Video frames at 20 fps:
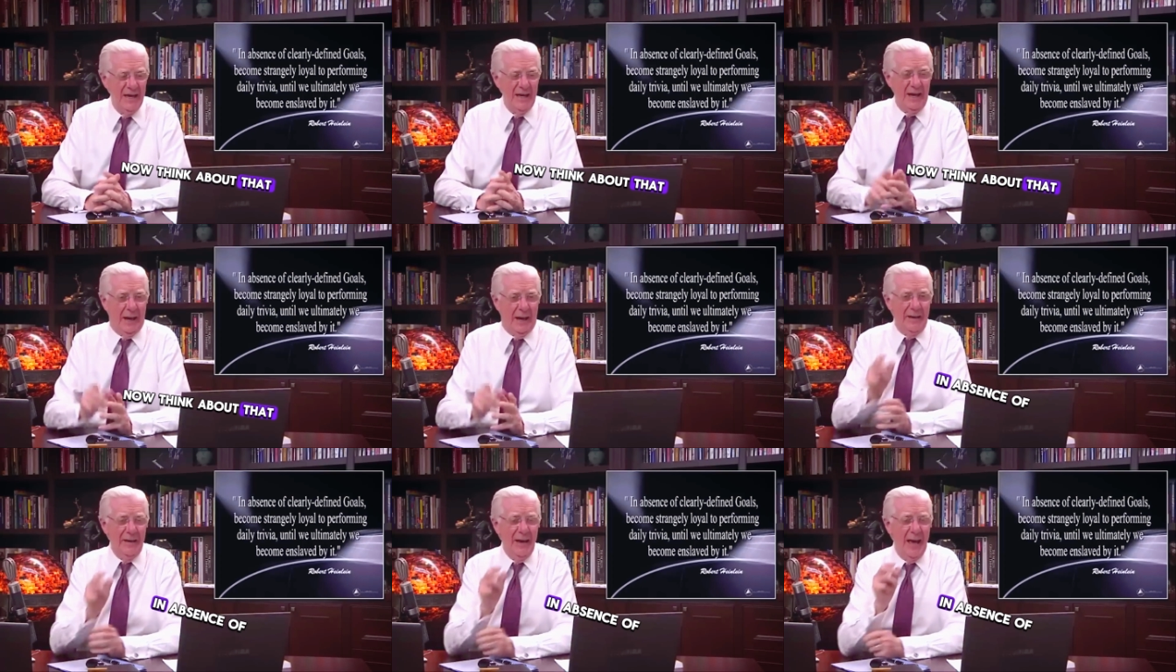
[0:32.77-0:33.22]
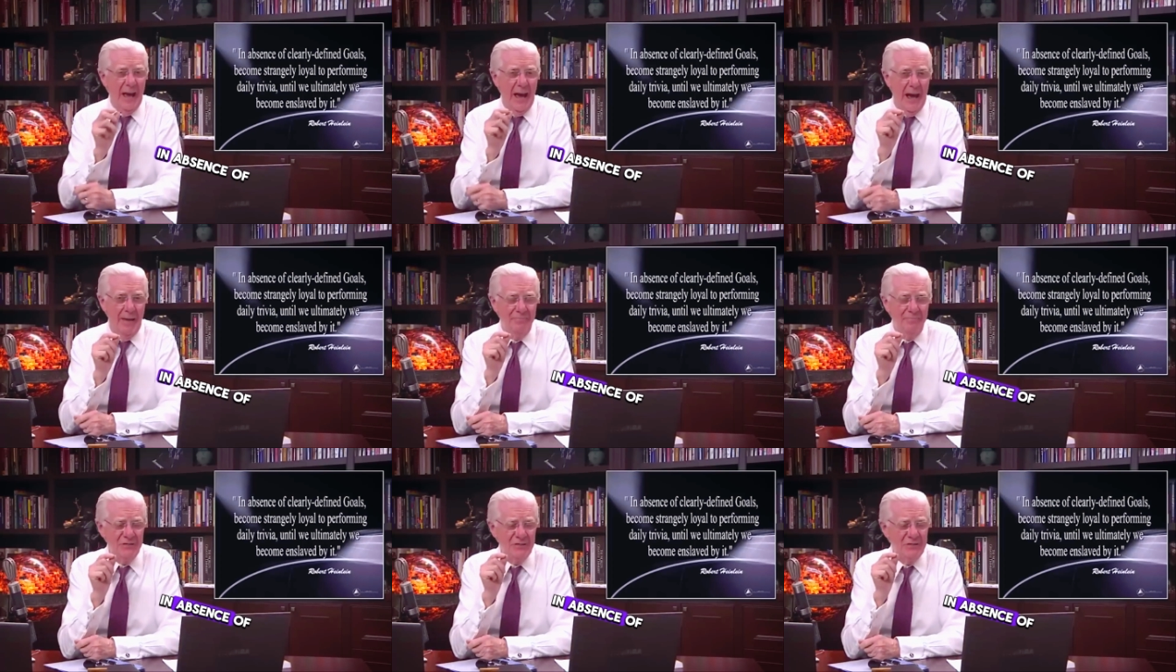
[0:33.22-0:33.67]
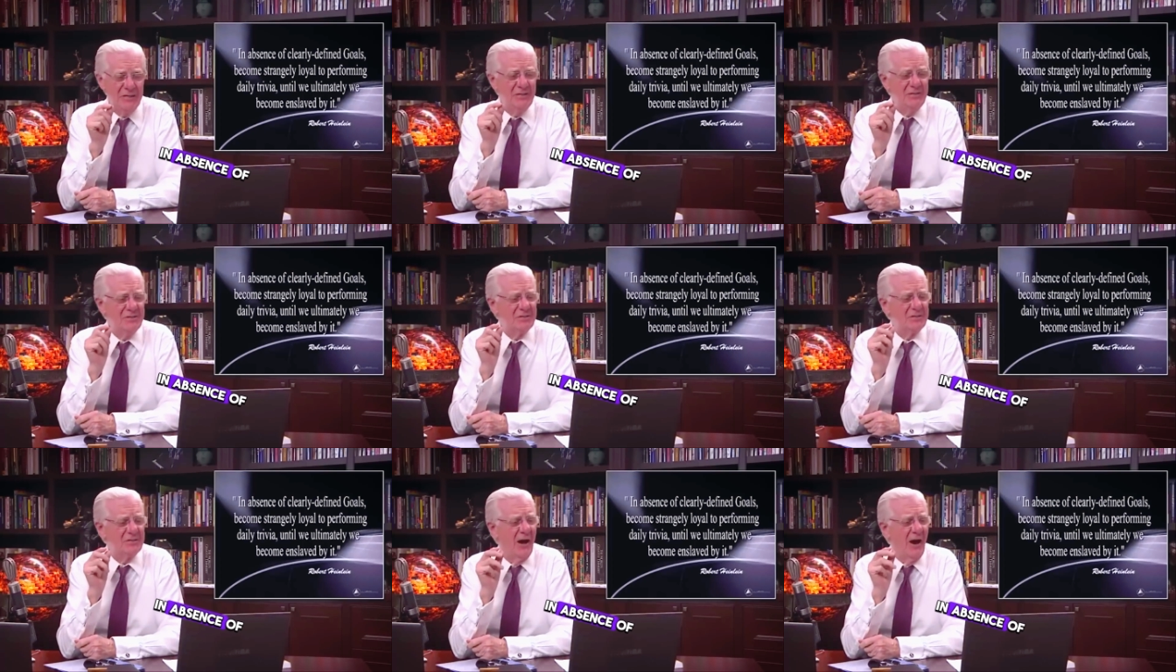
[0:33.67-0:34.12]
In
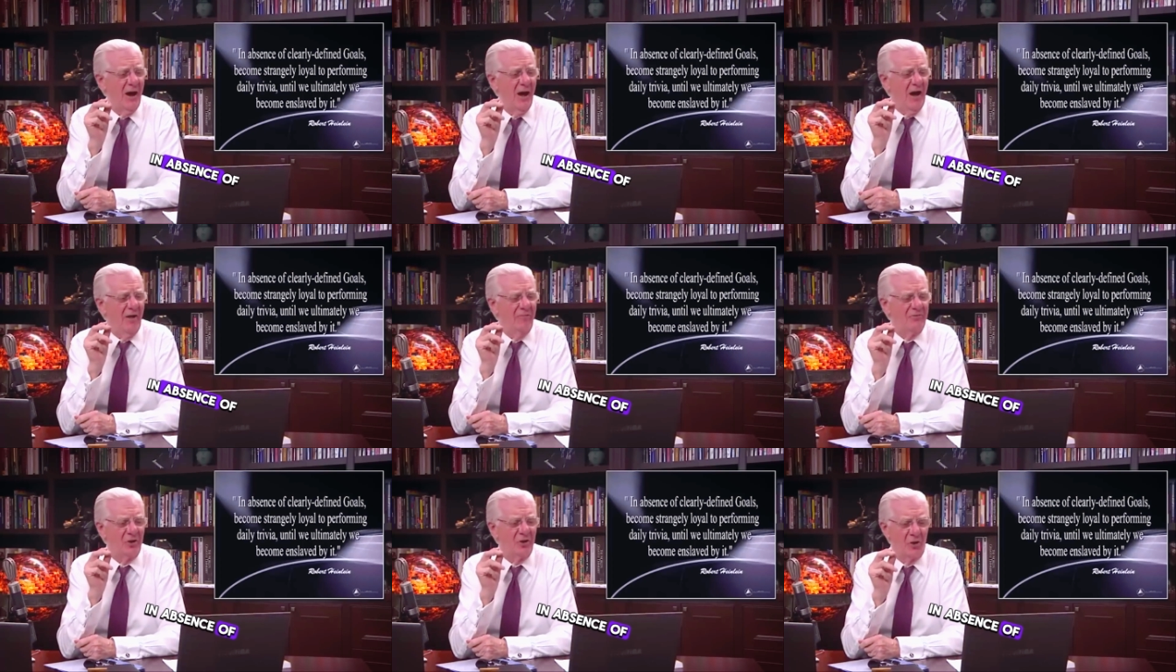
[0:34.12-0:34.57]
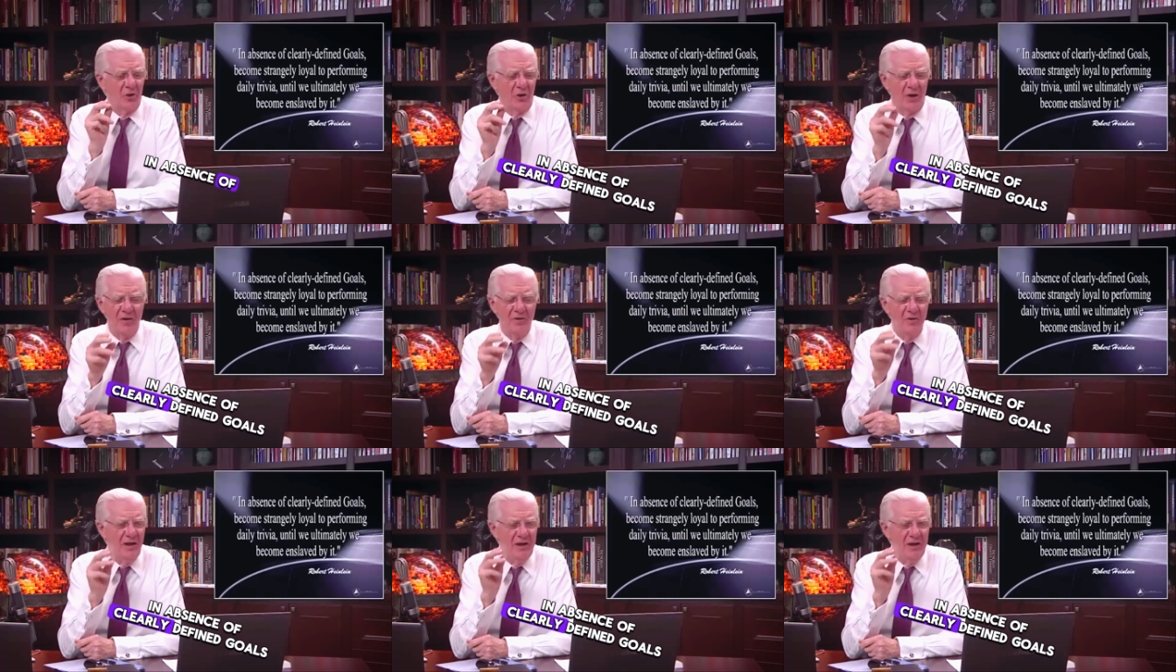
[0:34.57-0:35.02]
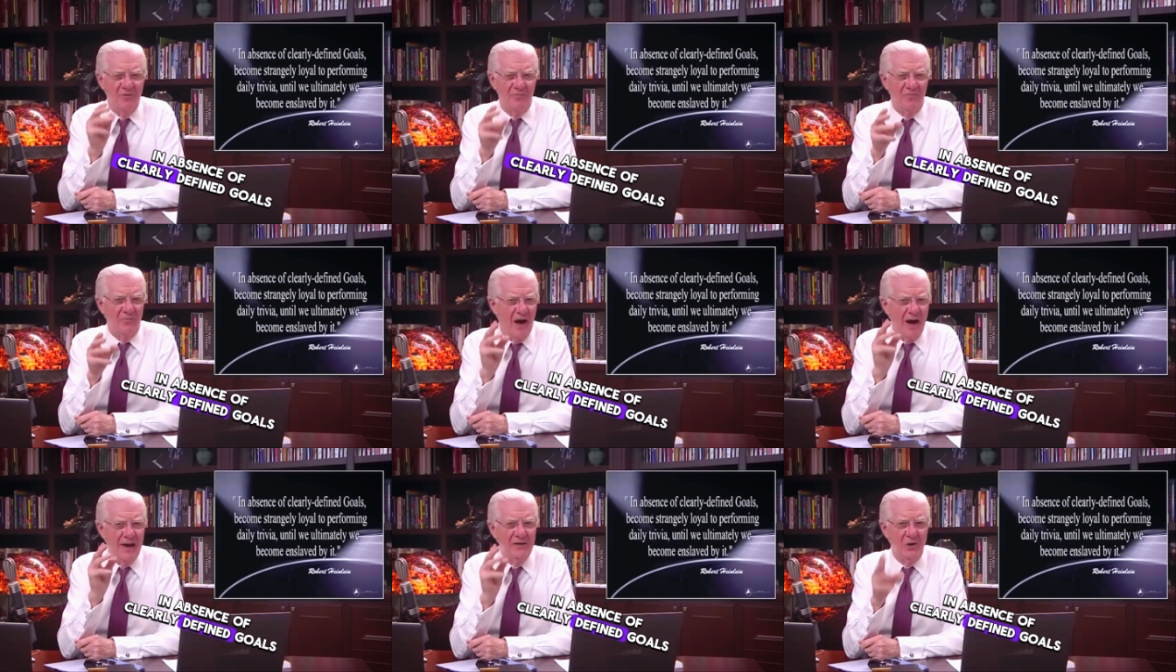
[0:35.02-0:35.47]
absence of clearly
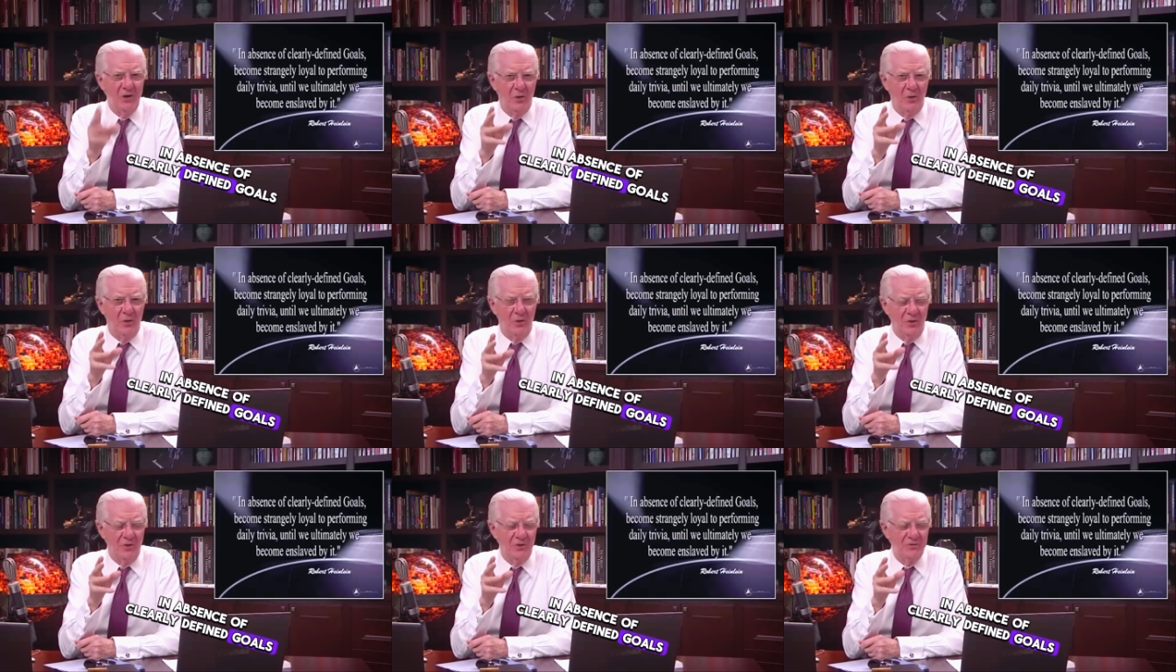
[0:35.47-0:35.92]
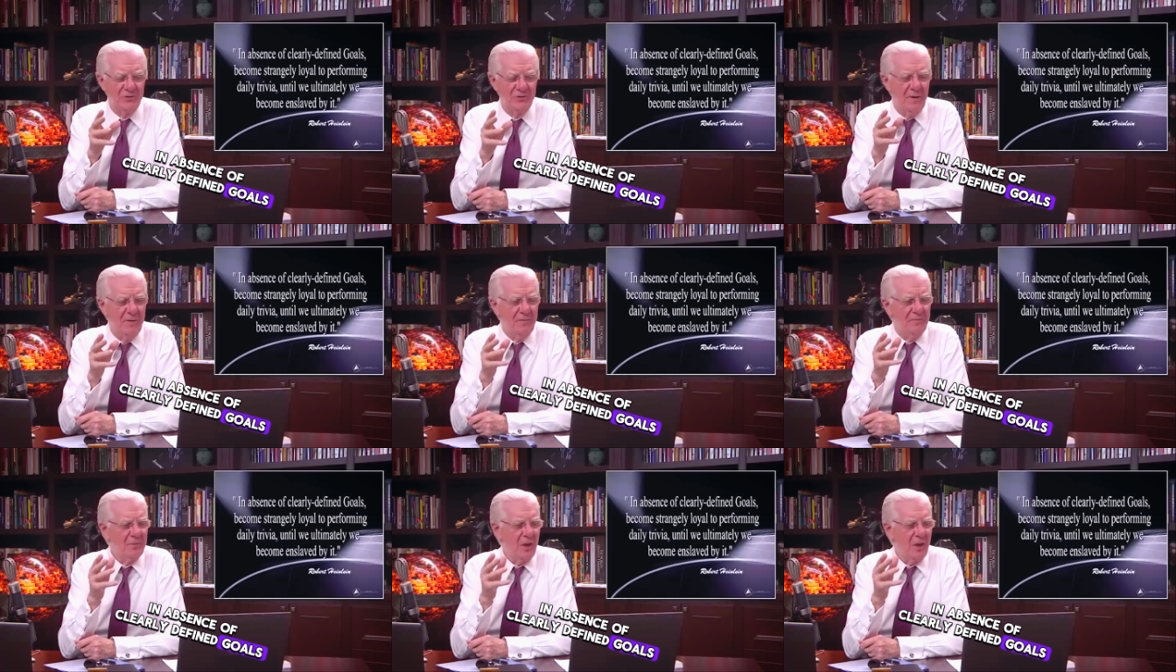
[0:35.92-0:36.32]
defined goals,